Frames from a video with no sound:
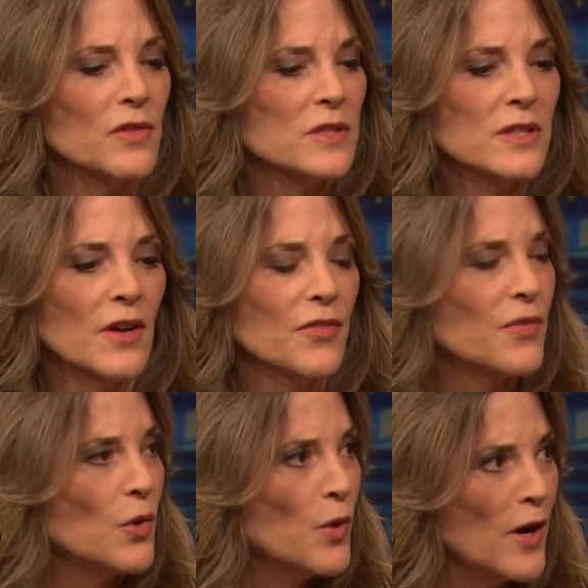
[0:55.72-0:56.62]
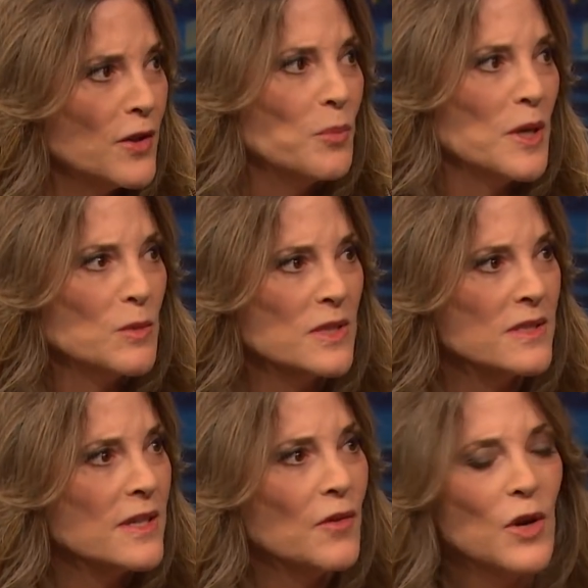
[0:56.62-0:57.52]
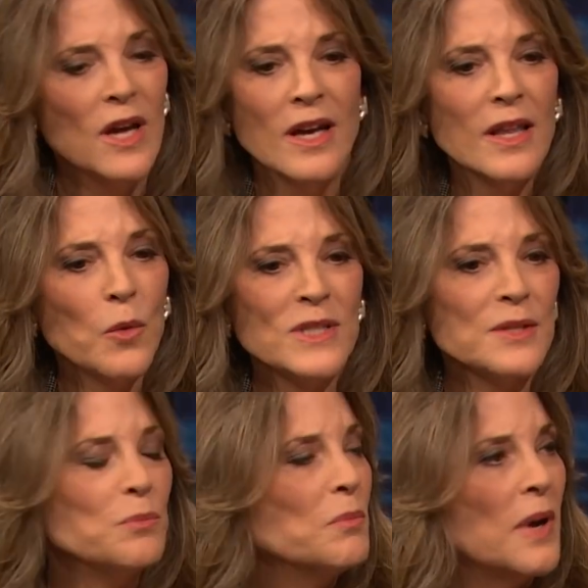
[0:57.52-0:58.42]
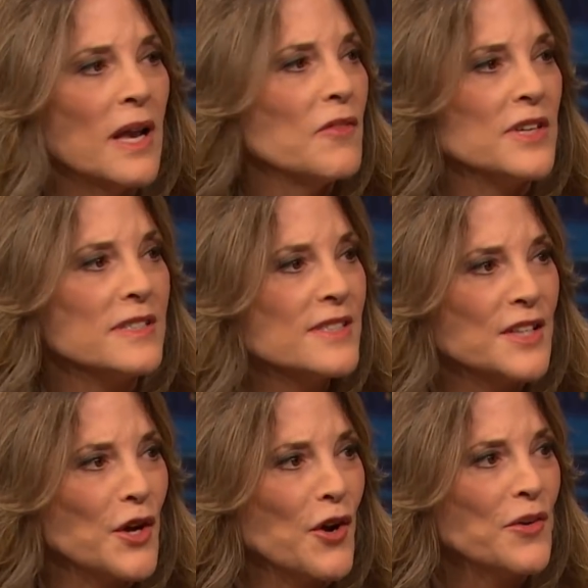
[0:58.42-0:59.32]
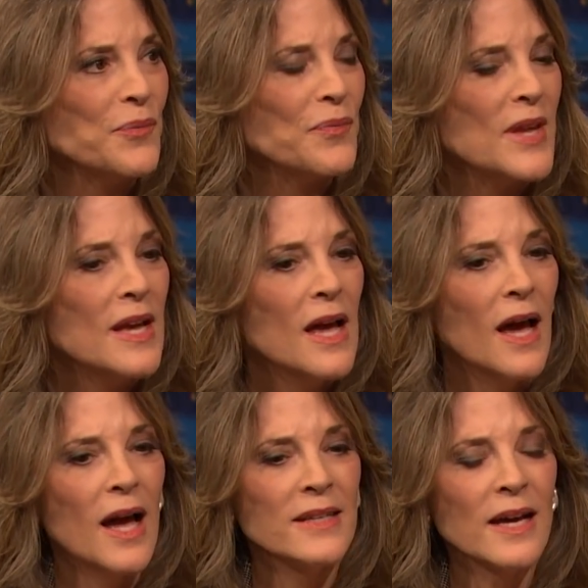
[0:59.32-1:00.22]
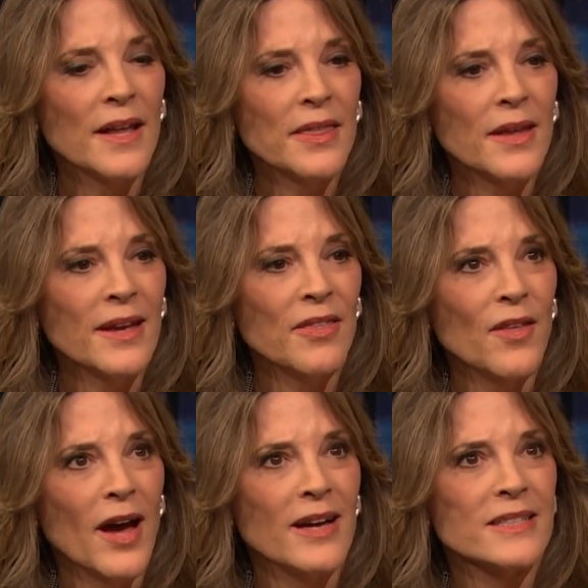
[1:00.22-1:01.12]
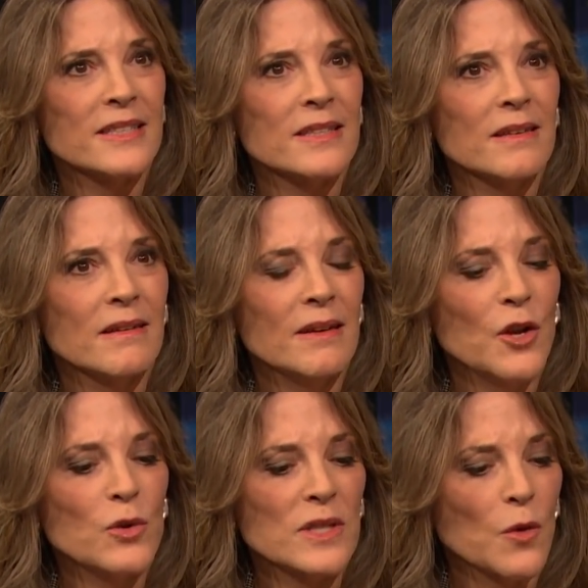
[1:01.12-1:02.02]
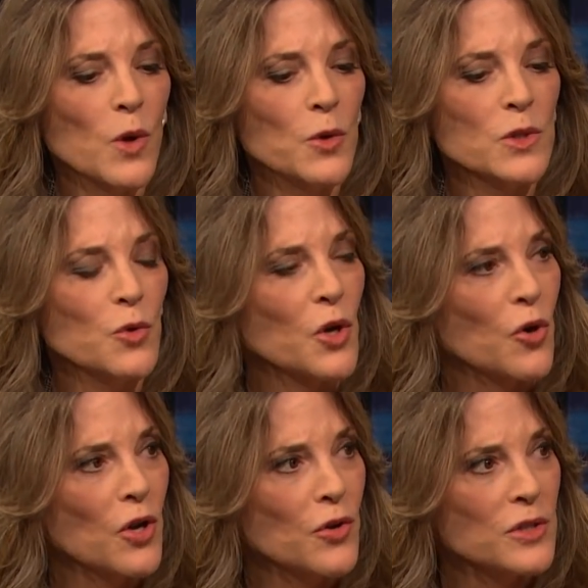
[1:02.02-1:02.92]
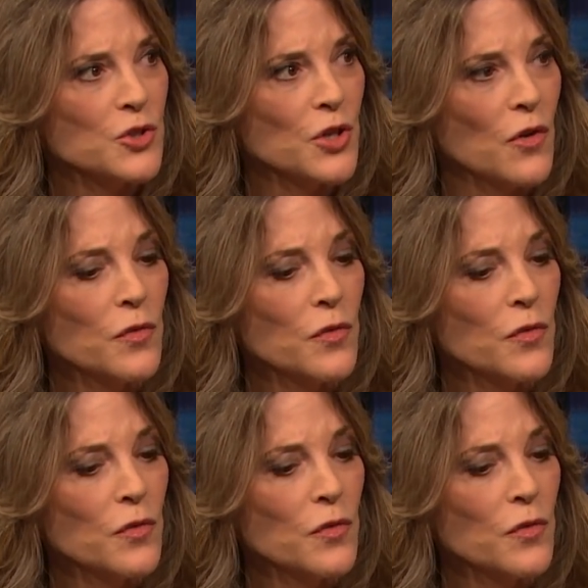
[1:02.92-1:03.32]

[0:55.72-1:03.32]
the stuff around the memes and stuff, there wasn't malevolence there. And I think that, you know, it's like what you were doing earlier on the show.